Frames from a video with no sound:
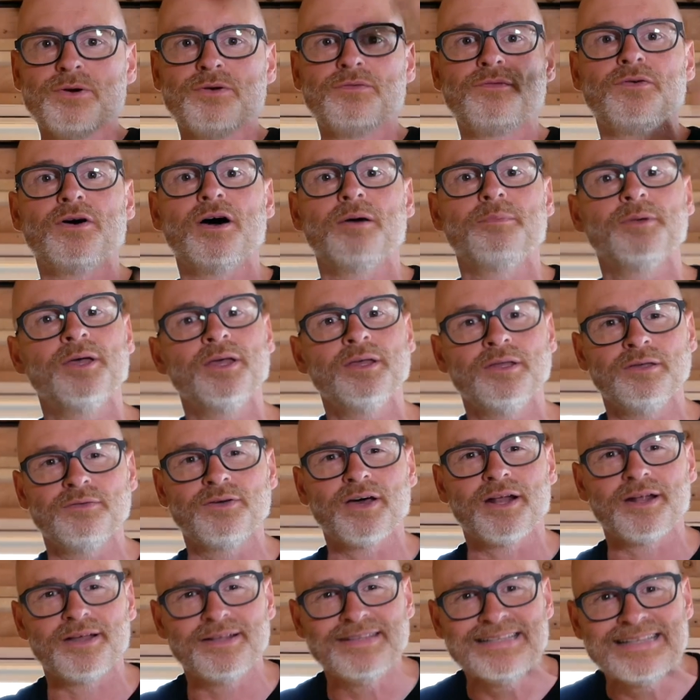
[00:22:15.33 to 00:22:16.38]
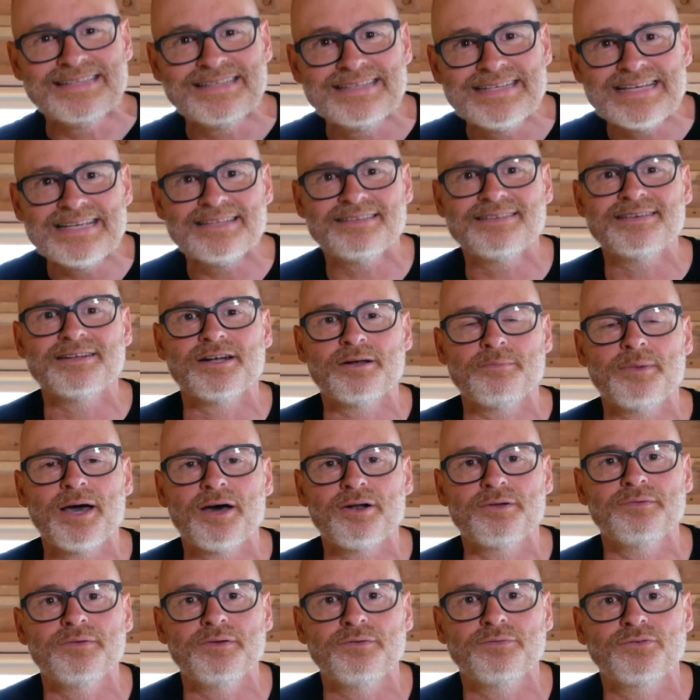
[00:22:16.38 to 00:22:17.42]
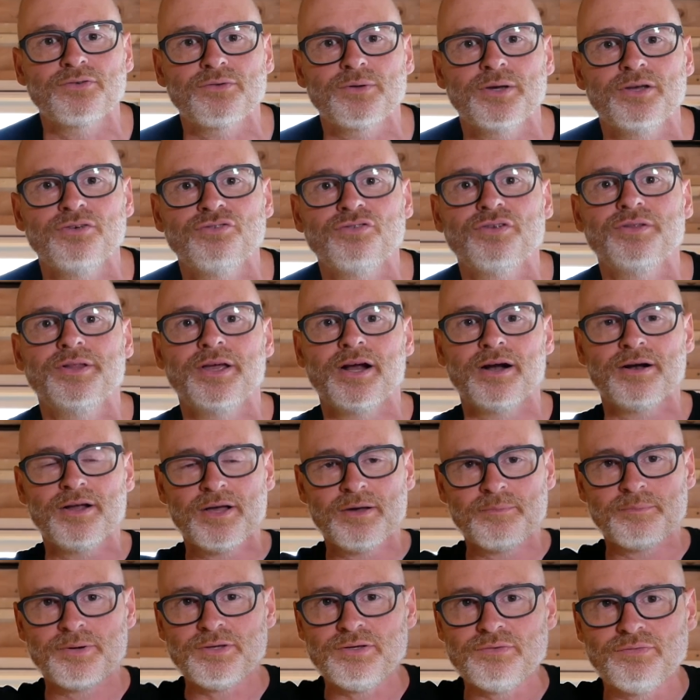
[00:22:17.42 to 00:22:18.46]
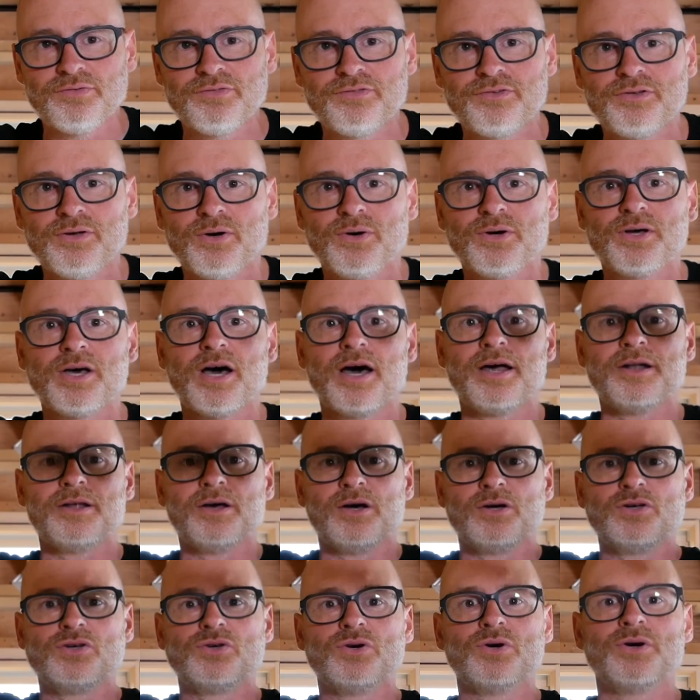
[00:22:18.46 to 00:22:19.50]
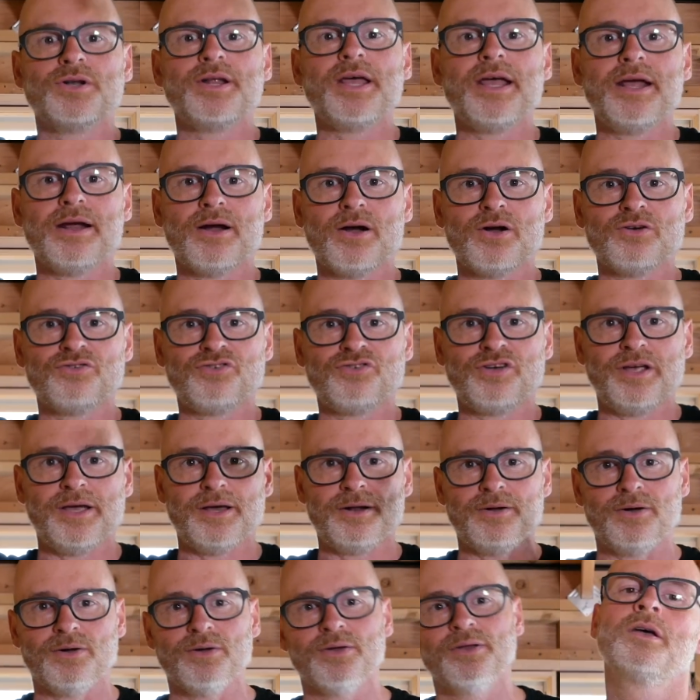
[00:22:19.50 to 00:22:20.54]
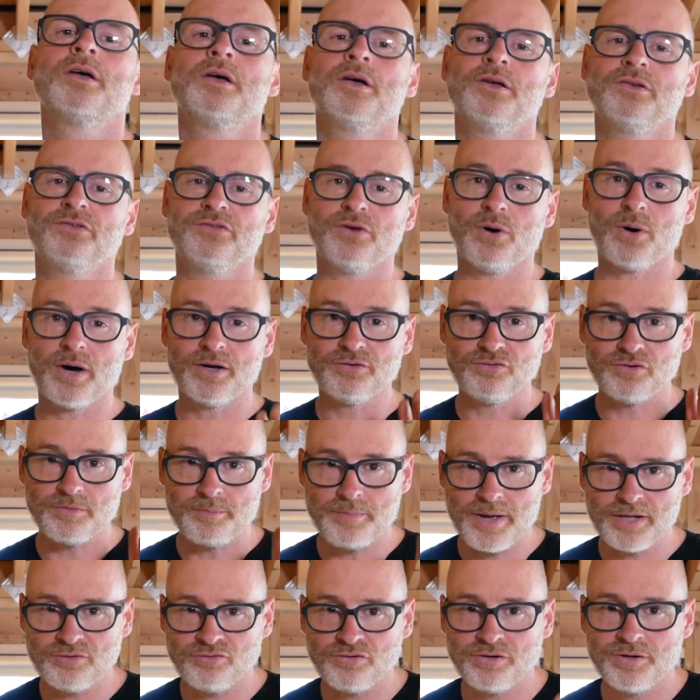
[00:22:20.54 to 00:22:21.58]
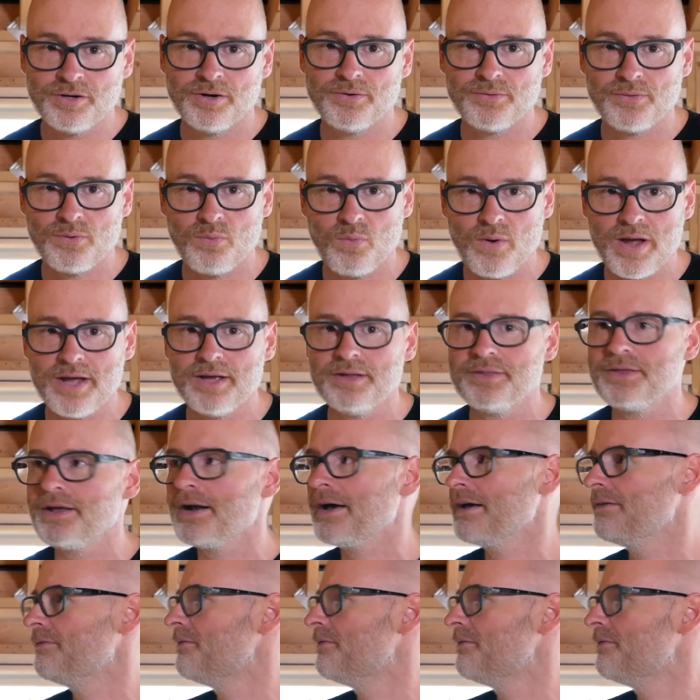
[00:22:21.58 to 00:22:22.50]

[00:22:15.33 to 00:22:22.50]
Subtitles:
roof up. You've got a decent amount of insulation there, but you've still got a good air channel. So I should mention here the way that